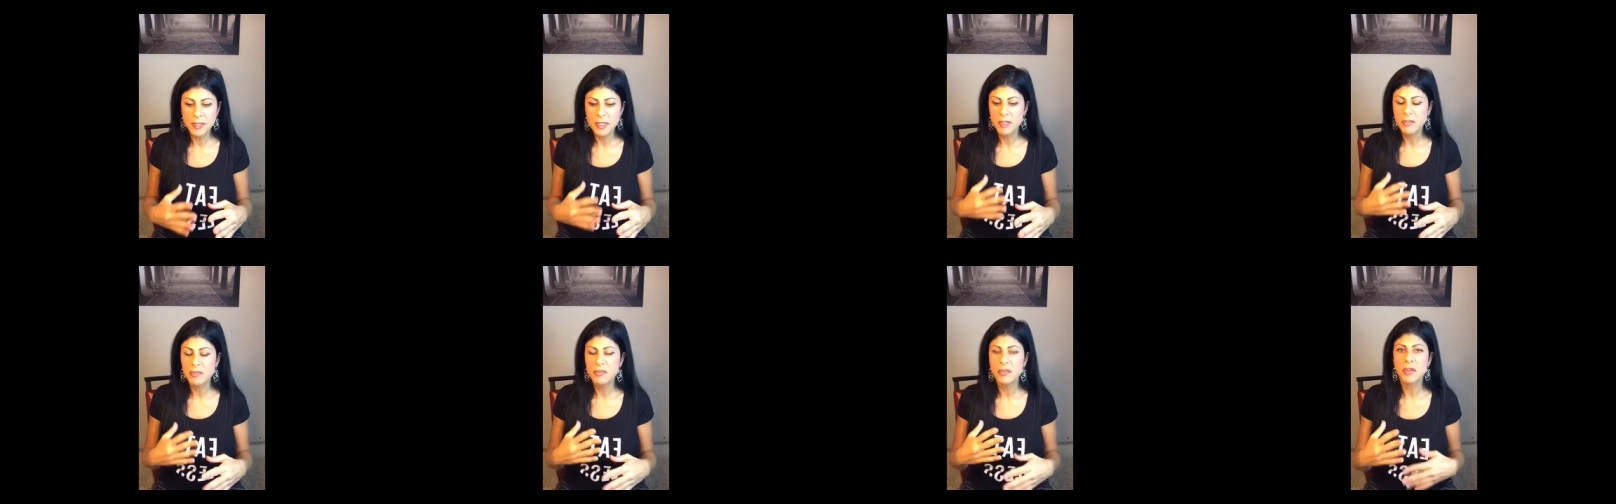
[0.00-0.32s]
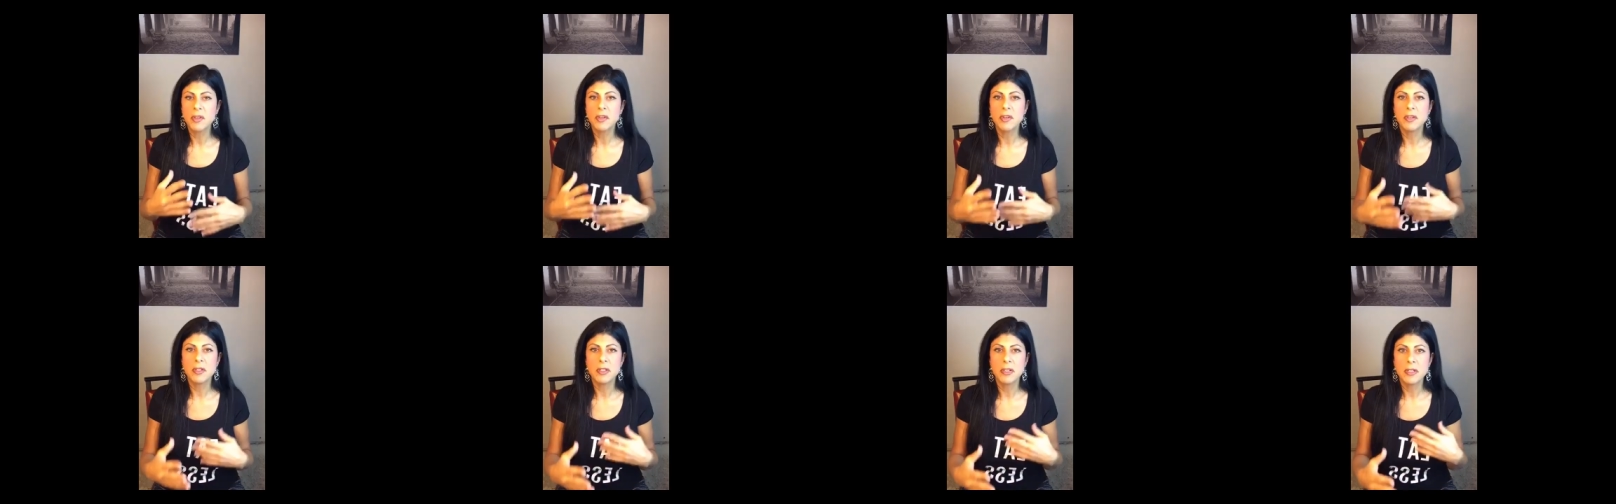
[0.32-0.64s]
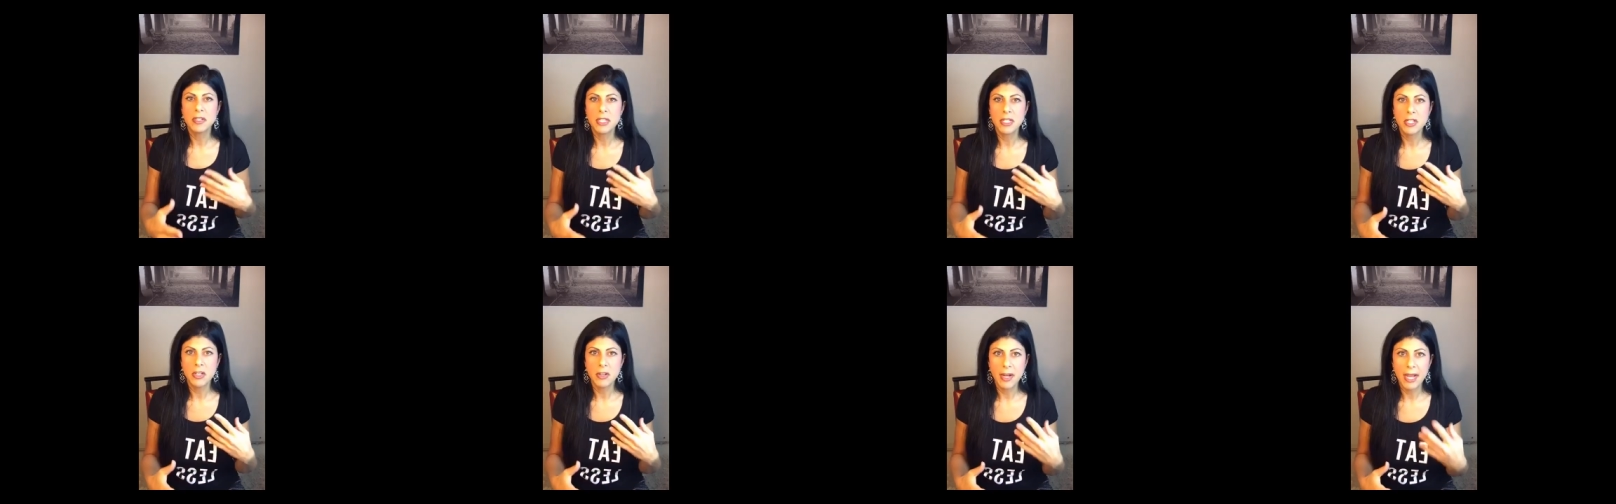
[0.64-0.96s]
for
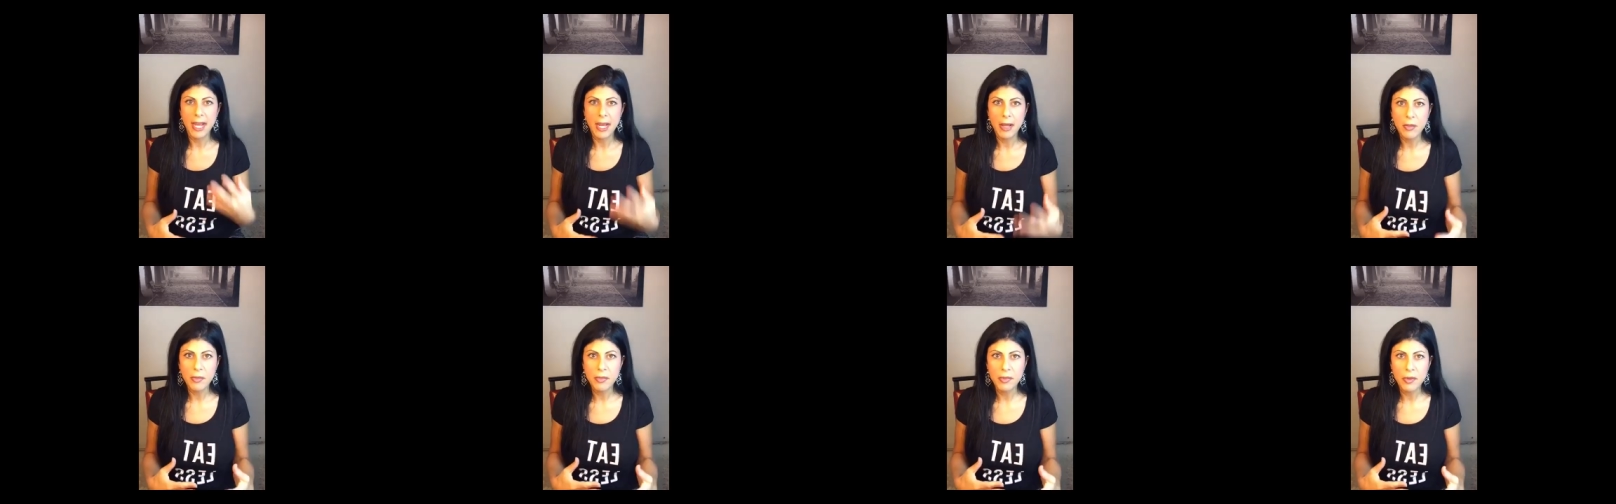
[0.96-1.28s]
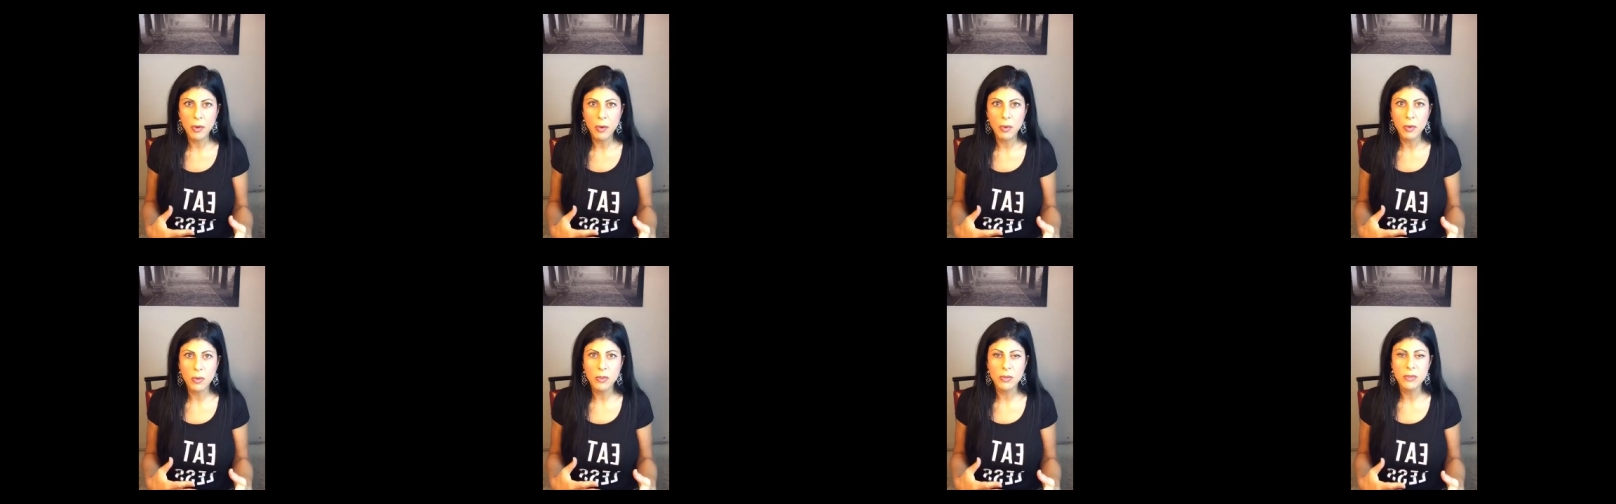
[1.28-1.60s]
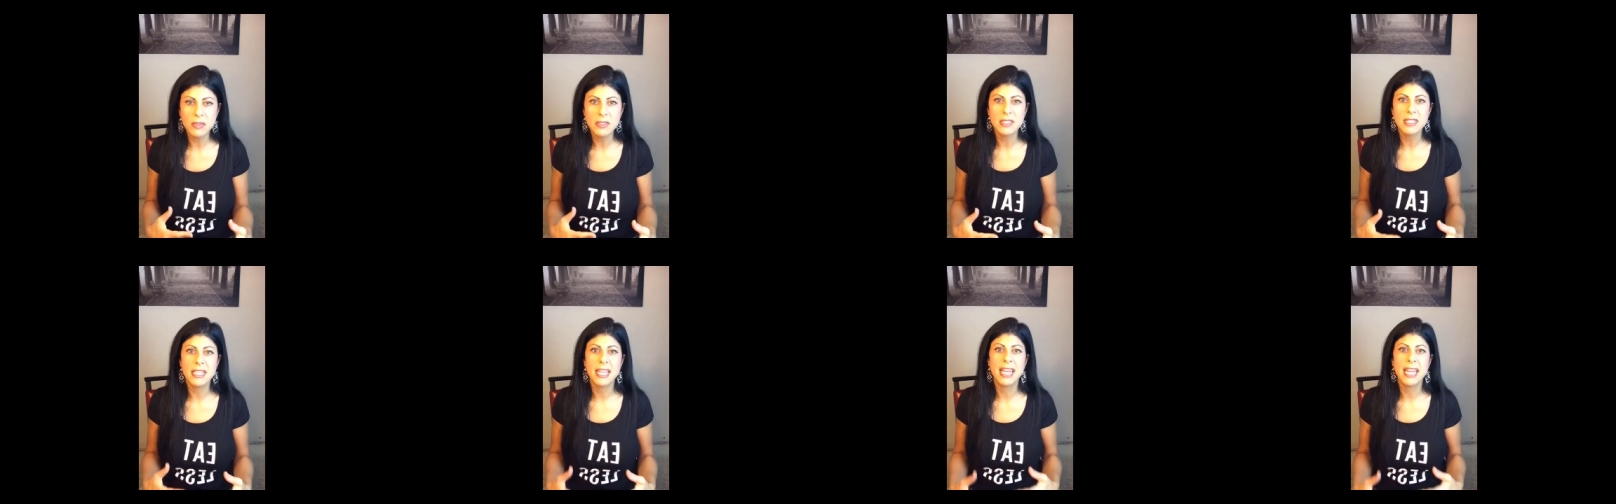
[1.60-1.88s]
your health goals